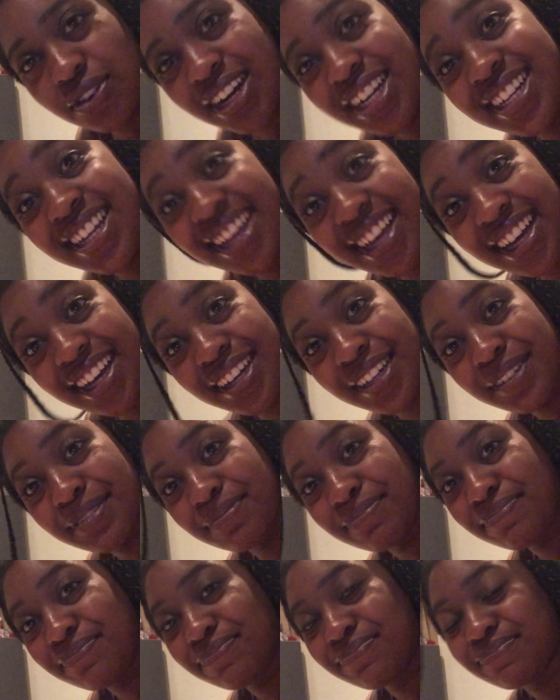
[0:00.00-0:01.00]
right here,
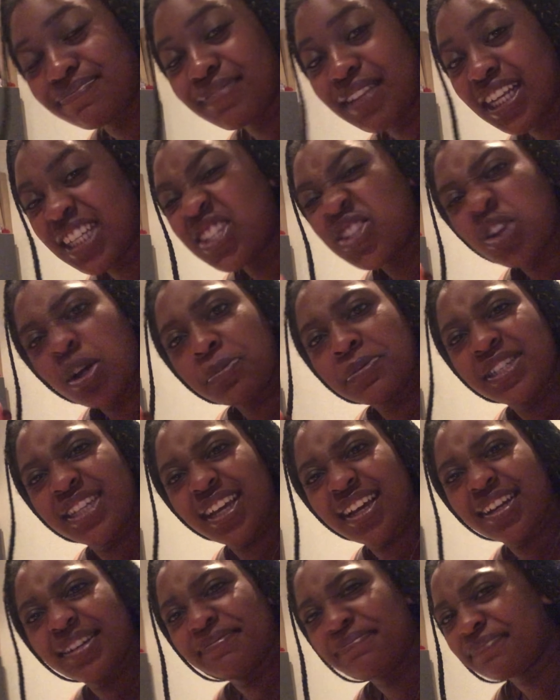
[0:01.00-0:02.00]
it's top
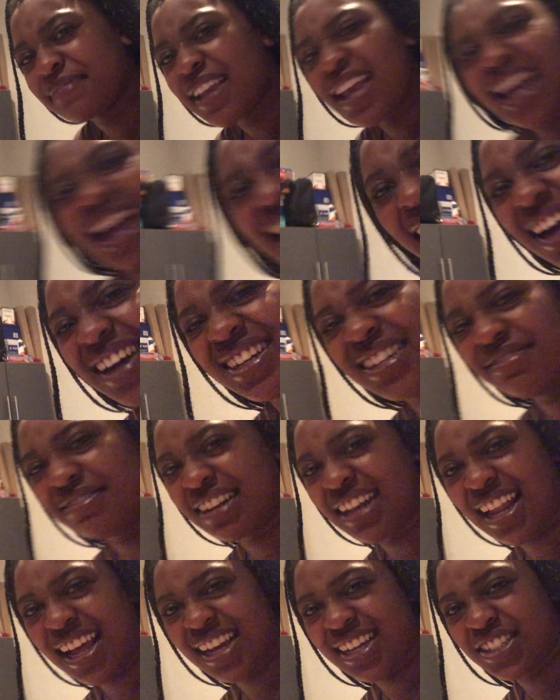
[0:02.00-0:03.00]
tier. I can't even
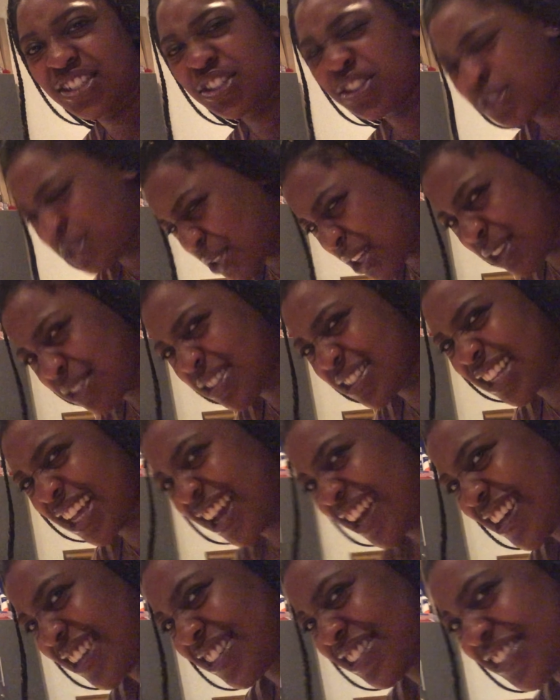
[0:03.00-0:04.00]
lie. She knows how to dash.